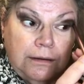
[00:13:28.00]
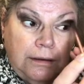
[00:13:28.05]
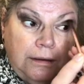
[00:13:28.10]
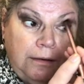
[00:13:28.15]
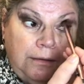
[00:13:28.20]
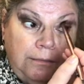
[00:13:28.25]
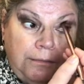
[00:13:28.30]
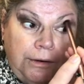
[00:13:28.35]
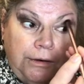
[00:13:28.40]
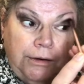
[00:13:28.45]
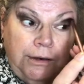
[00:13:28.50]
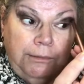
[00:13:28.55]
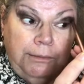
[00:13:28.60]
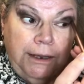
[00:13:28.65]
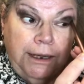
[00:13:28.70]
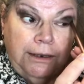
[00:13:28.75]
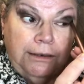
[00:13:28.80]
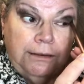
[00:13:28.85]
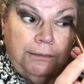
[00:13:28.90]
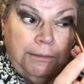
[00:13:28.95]
Don't worry
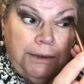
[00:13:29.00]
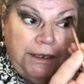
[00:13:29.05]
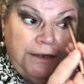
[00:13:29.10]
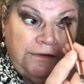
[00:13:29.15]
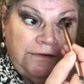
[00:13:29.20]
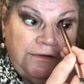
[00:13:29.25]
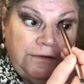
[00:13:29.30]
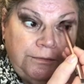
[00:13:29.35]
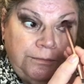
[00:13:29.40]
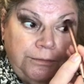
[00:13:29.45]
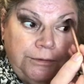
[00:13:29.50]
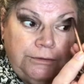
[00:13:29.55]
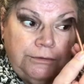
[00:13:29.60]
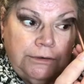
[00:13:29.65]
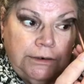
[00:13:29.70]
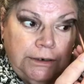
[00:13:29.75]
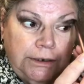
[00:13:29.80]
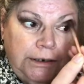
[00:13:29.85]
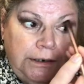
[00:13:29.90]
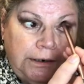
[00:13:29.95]
about the mess, it will
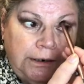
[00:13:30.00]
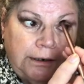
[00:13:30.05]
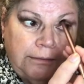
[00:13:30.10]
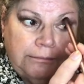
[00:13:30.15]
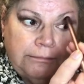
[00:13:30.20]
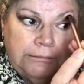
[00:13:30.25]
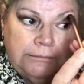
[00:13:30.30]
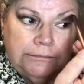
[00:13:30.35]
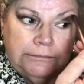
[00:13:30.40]
clean up.